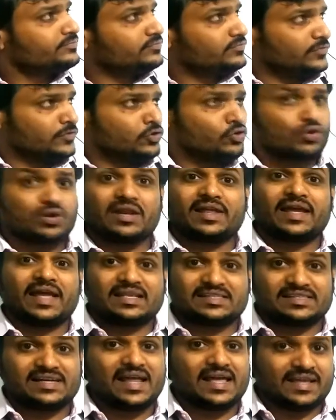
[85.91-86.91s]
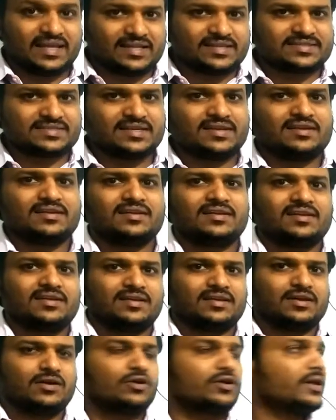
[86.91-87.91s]
Nucleic acid, I can say.
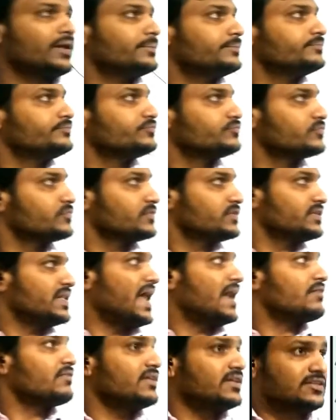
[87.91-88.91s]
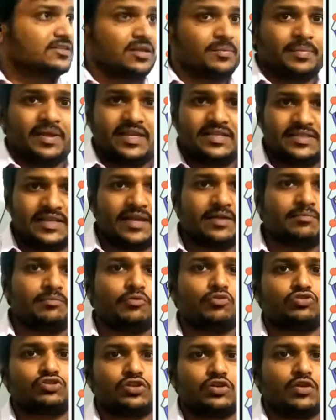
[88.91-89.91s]
Okay, that one is the basic
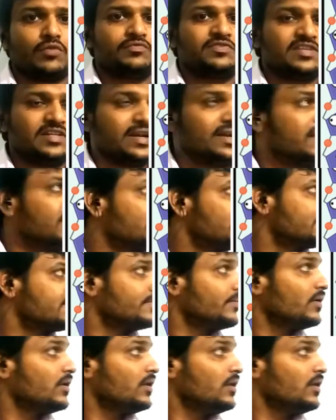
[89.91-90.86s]
portion of genetics.